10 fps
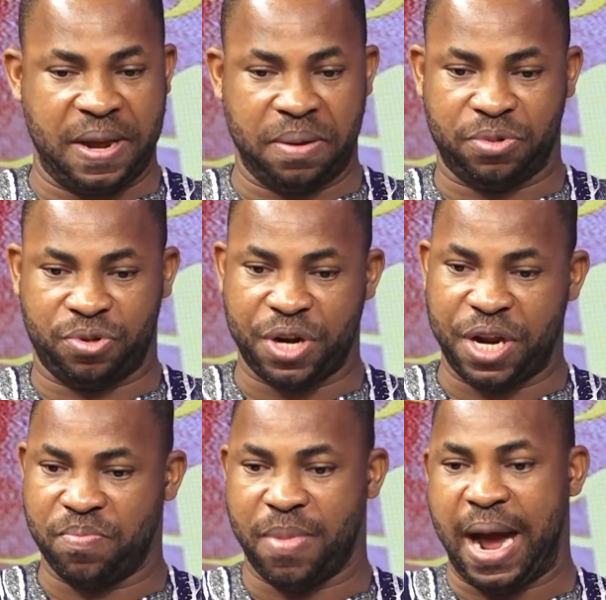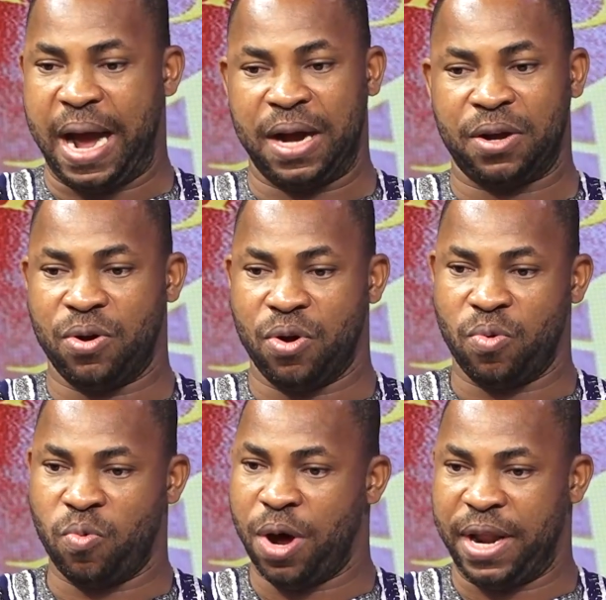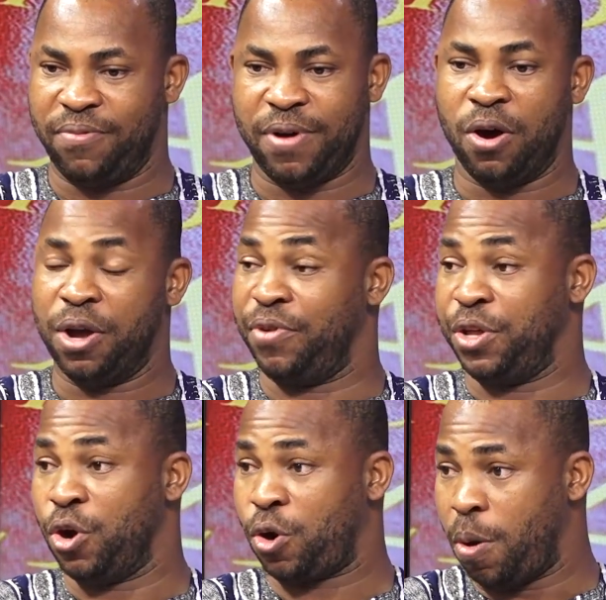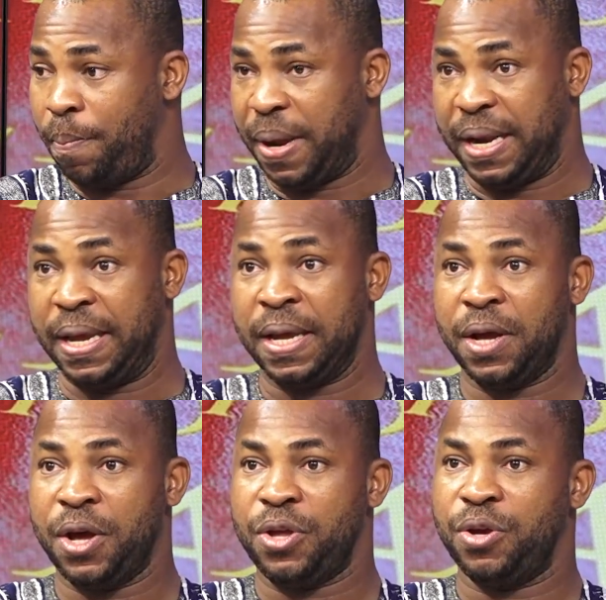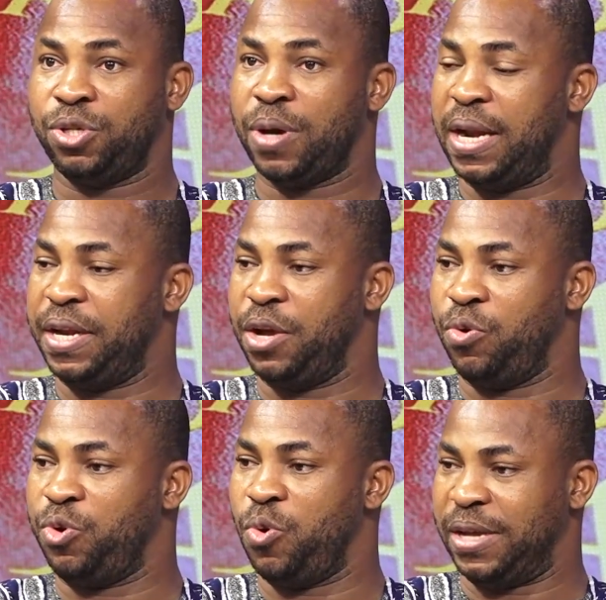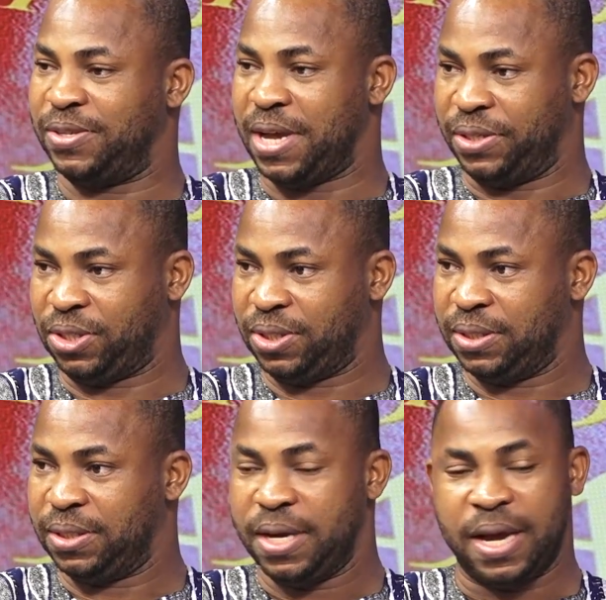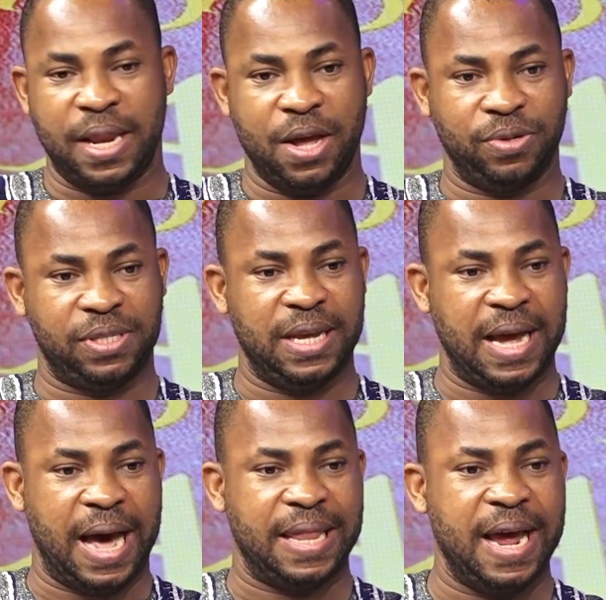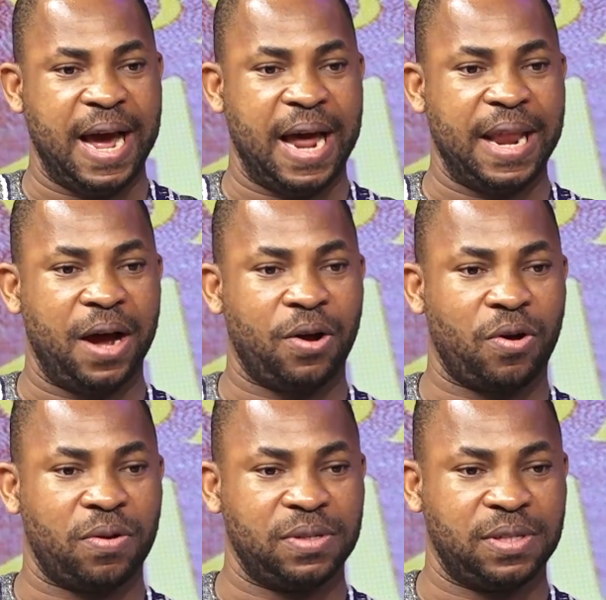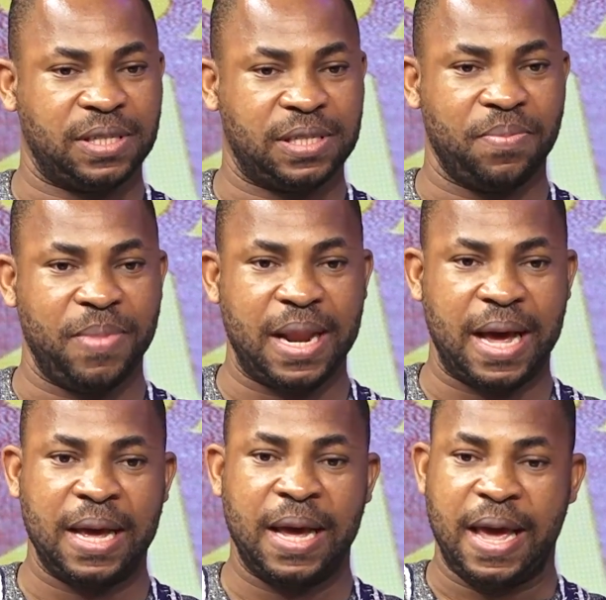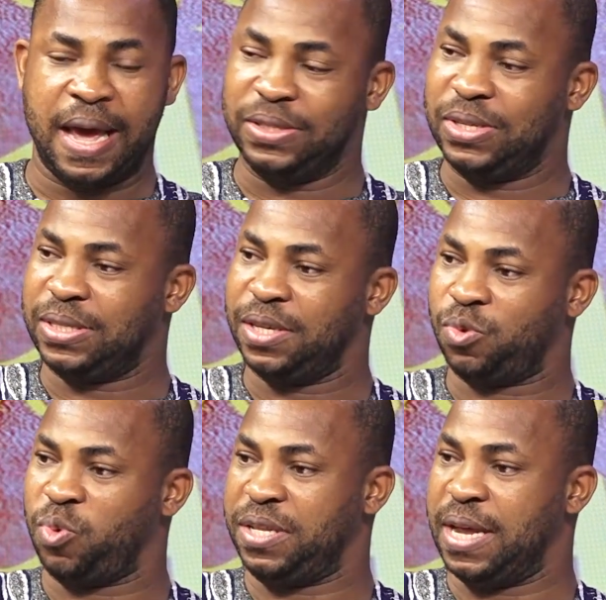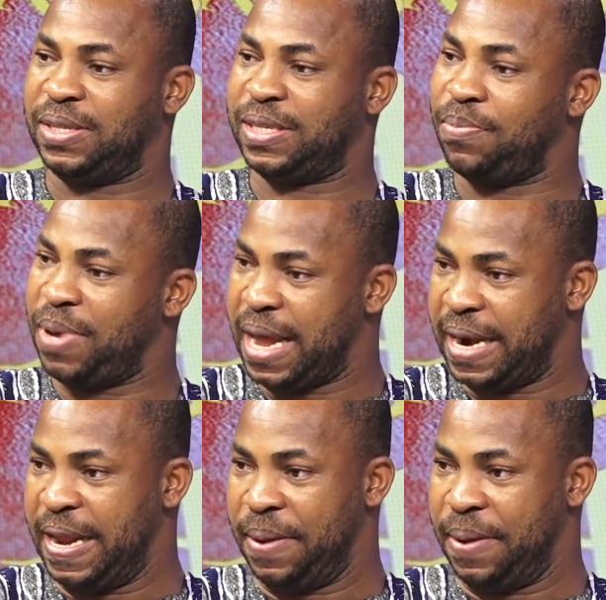trademark or whatever, or even your company, usually they will do a search and they will see, are there other similar entities with a similar name?